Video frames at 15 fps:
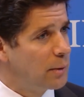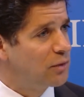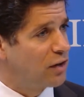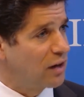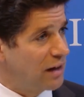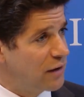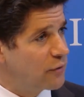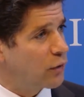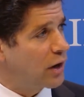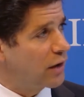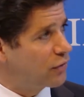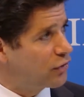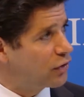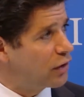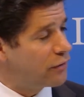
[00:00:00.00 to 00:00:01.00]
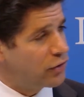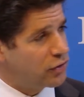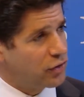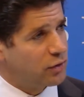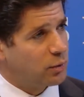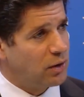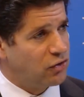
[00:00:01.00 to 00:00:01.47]
delivery of
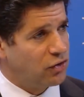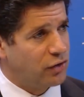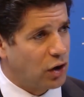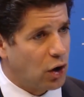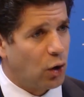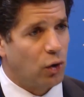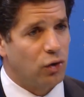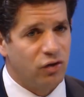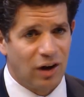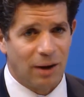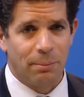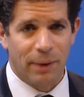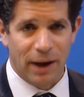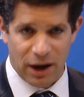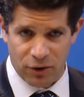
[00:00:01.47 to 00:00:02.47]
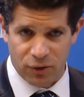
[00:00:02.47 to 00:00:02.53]
services which are the content being